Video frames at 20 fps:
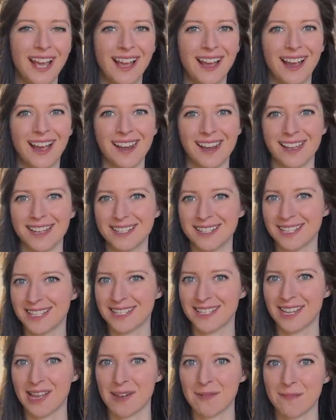I like to
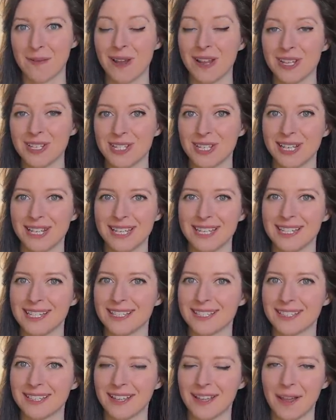start my
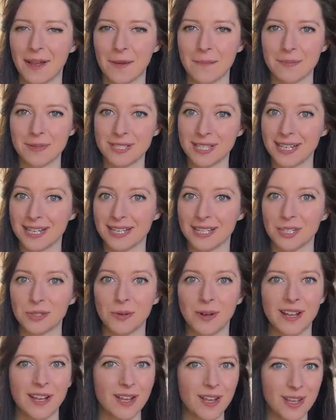chilies, particularly
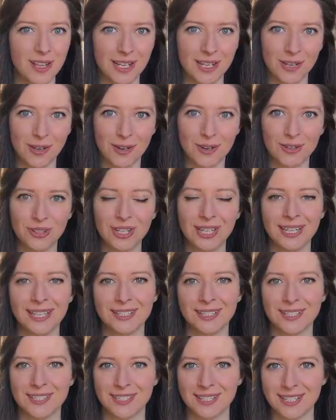quite early on in
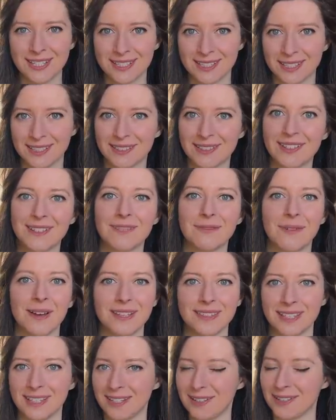the season
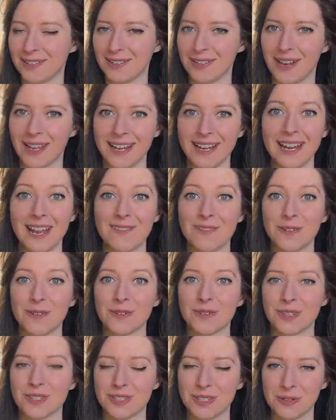when the light
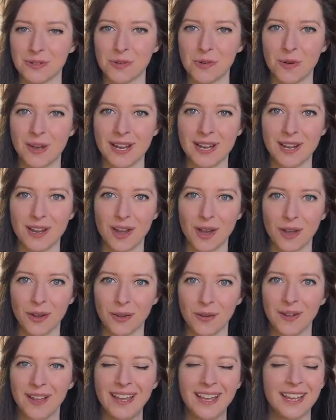levels are still quite low.